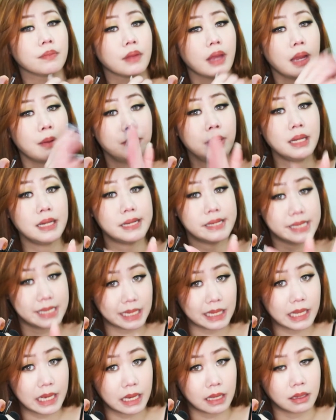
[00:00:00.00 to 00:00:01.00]
I mean, it's
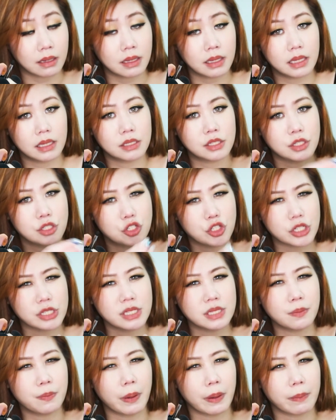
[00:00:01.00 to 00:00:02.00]
clean. It's
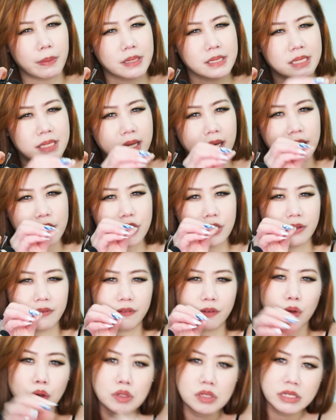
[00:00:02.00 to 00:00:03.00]
just the pigmentation
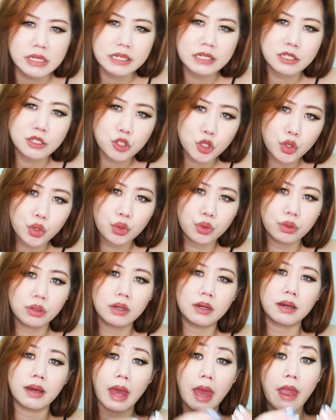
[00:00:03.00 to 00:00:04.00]
have gone into
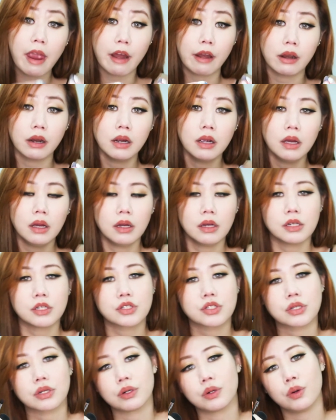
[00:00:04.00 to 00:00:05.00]
the hair.
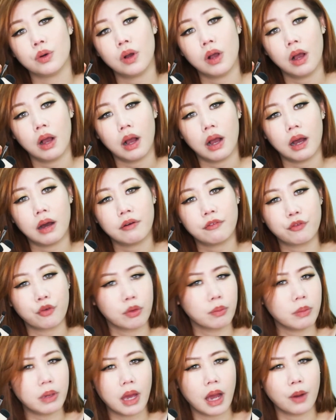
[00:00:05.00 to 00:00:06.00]
So
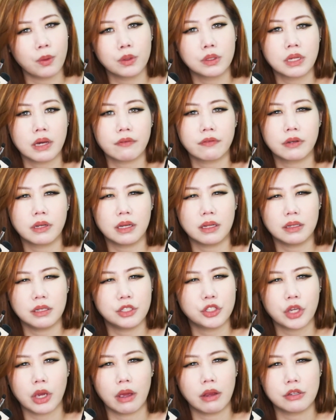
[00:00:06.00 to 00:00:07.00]
for me, I would definitely
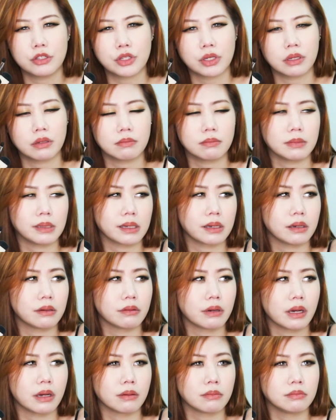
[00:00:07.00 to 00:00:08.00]
change it like
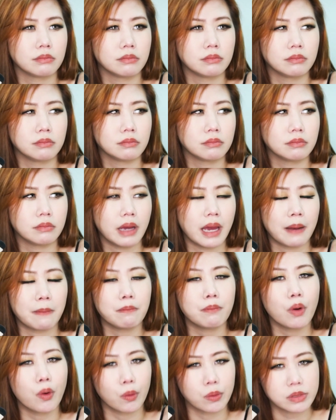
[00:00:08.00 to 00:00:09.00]
around, at
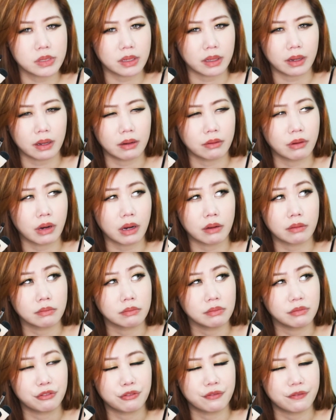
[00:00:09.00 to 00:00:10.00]
most, like
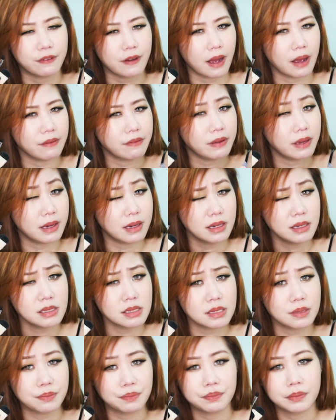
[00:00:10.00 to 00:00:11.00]
around 5
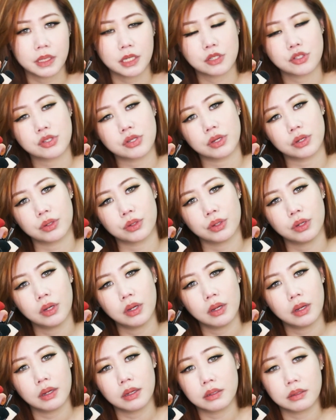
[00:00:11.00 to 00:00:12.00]
years. So
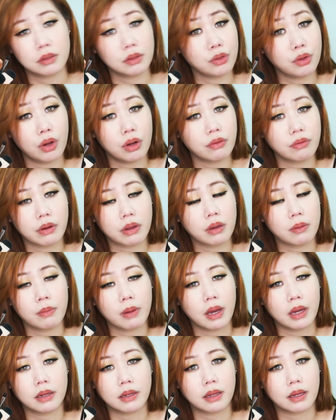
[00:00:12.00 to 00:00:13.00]
not
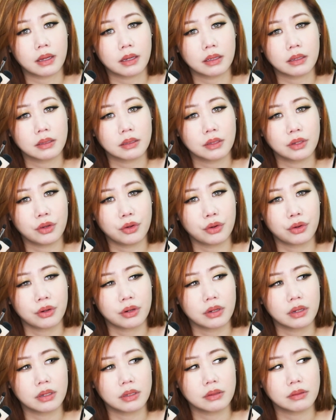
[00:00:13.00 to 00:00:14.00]
recommending
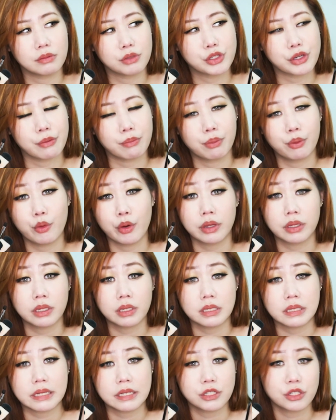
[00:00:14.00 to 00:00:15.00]
your shampoo and
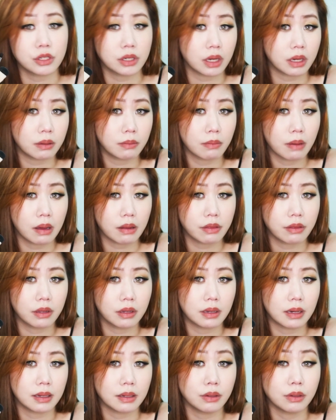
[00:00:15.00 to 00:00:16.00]
conditioning
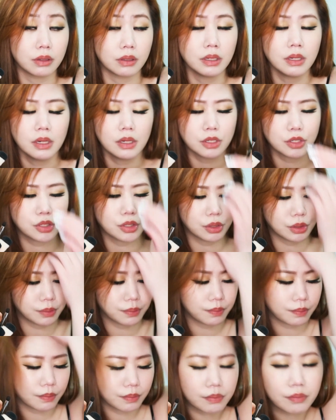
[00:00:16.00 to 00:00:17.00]
method at all. So
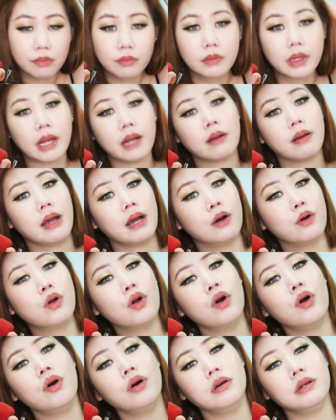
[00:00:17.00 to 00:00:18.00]
yeah,
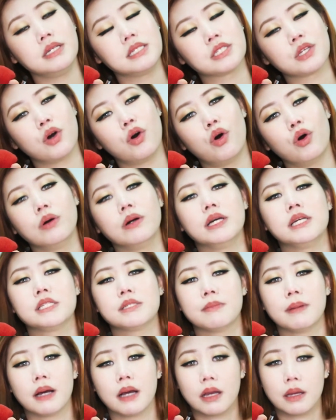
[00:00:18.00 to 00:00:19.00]
alcohol is always
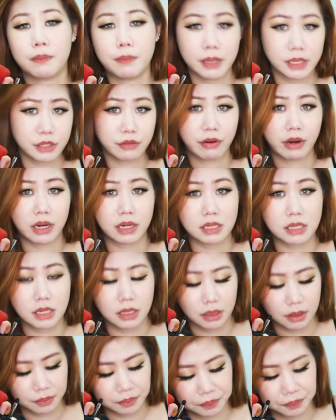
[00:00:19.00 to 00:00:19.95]
my best friend.